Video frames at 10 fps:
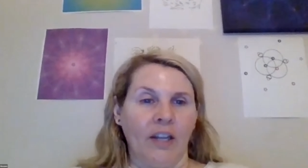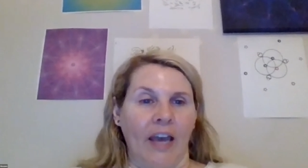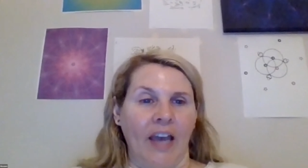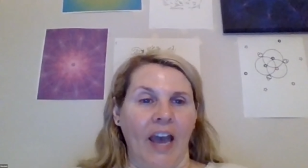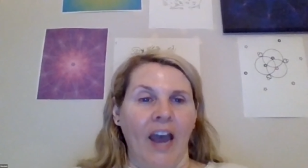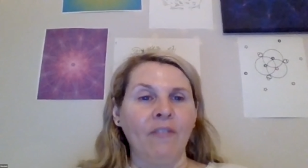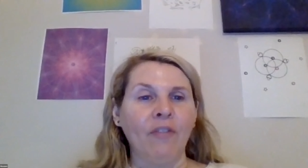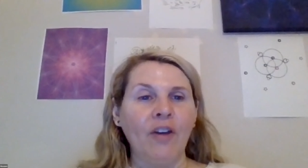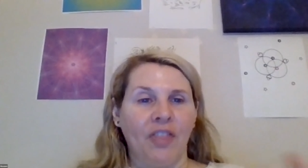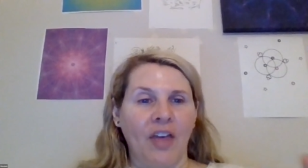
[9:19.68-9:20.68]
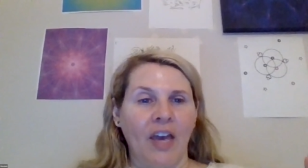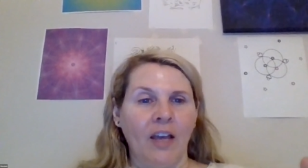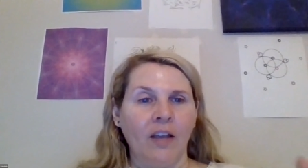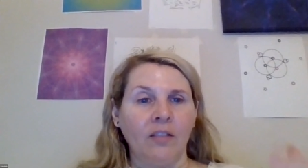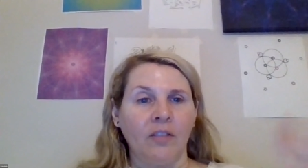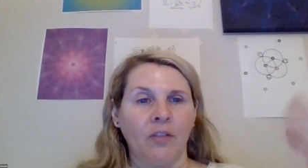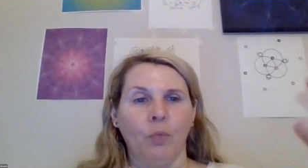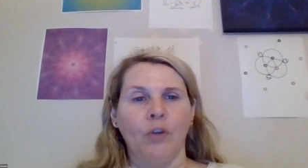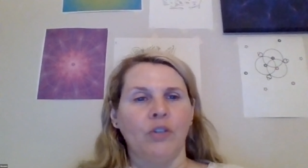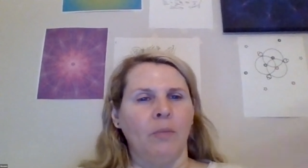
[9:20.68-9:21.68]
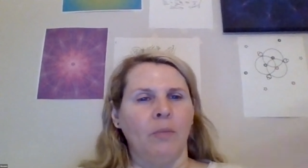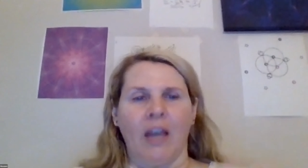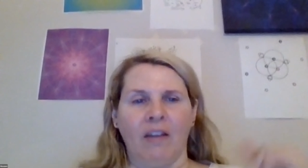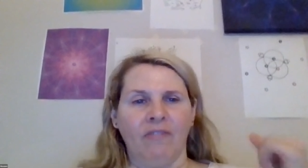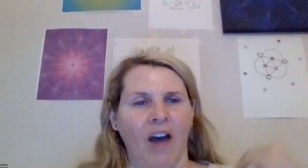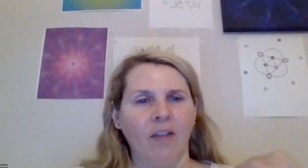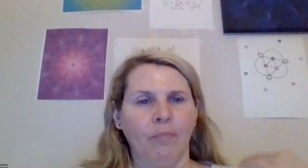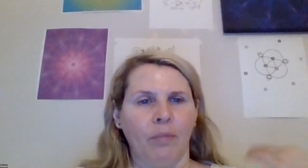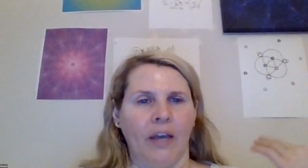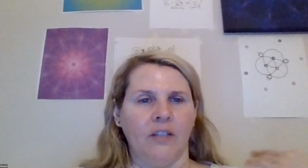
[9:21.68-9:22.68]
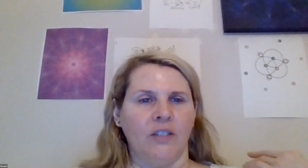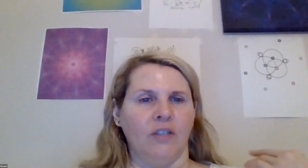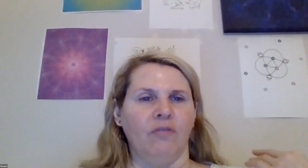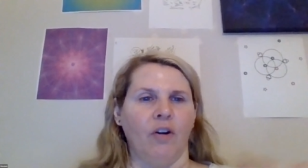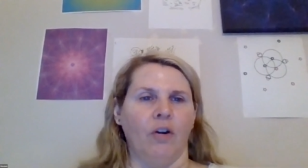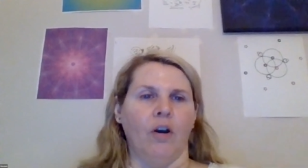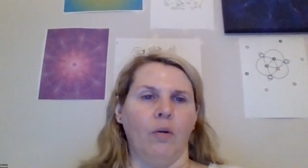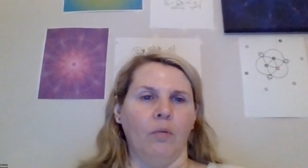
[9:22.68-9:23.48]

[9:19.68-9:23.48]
like everything, there's going to be like 5 planets in Virgo.